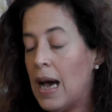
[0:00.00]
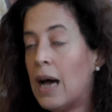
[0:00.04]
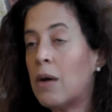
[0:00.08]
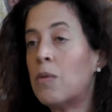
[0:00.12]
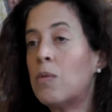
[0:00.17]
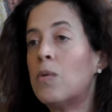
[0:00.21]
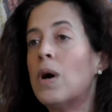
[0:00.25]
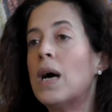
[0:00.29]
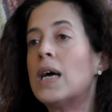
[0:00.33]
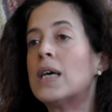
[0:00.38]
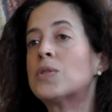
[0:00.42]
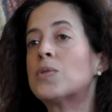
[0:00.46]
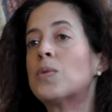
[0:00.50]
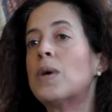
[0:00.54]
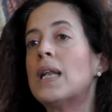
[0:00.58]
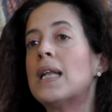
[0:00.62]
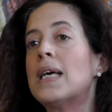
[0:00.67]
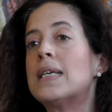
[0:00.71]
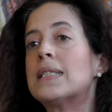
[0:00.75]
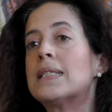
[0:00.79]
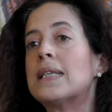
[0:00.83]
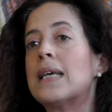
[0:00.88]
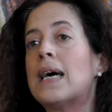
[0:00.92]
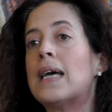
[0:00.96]
as
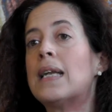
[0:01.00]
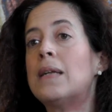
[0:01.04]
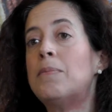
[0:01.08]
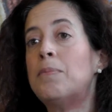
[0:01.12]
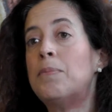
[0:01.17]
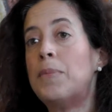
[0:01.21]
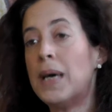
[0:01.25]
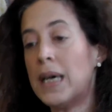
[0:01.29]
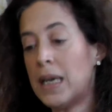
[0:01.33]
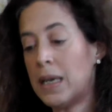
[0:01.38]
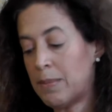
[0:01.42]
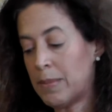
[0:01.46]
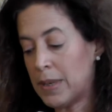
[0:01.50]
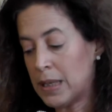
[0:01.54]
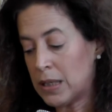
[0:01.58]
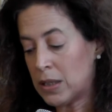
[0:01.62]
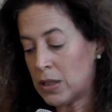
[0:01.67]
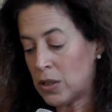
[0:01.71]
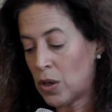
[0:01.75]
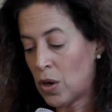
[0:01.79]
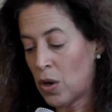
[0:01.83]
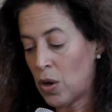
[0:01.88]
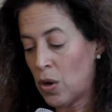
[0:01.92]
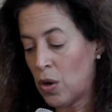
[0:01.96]
well as an
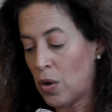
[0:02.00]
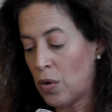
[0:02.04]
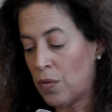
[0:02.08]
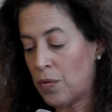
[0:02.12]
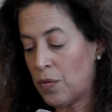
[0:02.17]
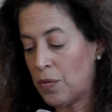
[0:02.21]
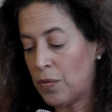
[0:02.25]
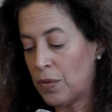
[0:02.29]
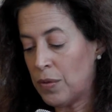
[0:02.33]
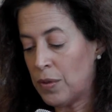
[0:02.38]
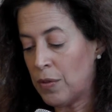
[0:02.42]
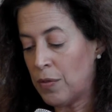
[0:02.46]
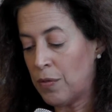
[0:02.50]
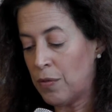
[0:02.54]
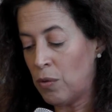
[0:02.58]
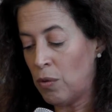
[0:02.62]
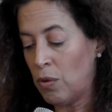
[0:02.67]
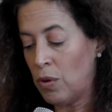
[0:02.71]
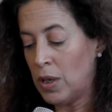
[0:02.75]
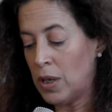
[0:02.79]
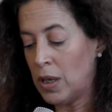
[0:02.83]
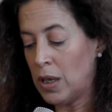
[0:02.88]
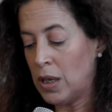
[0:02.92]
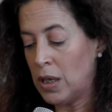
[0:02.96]
impediment of the
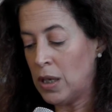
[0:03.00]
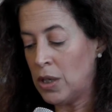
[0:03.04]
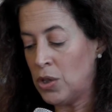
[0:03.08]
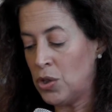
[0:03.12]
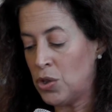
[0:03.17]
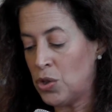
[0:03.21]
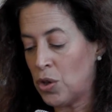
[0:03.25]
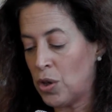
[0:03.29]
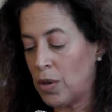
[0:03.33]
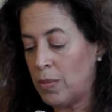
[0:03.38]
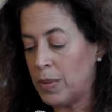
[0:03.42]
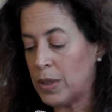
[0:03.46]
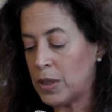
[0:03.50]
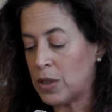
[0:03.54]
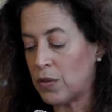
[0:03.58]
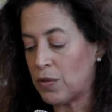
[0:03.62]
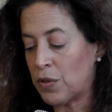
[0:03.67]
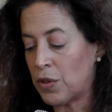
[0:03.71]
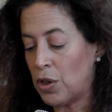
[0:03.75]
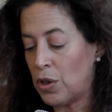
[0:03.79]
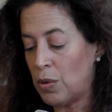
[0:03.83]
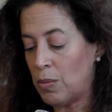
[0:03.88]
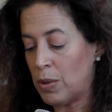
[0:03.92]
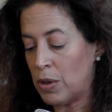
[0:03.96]
full enjoyment
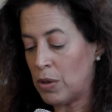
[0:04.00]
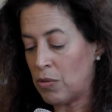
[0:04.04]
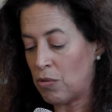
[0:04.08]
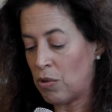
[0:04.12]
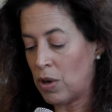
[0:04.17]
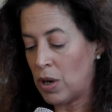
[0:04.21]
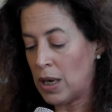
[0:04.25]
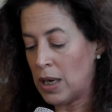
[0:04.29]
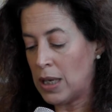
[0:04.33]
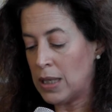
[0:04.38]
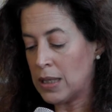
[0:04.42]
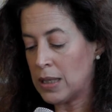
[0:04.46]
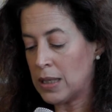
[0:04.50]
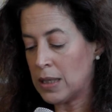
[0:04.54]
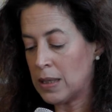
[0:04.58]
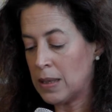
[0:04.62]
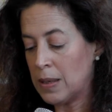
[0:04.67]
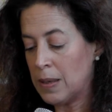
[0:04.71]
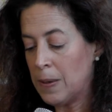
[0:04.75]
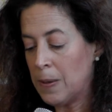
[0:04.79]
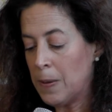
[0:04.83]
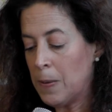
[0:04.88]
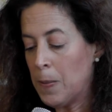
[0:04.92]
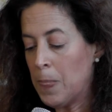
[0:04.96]
of human rights.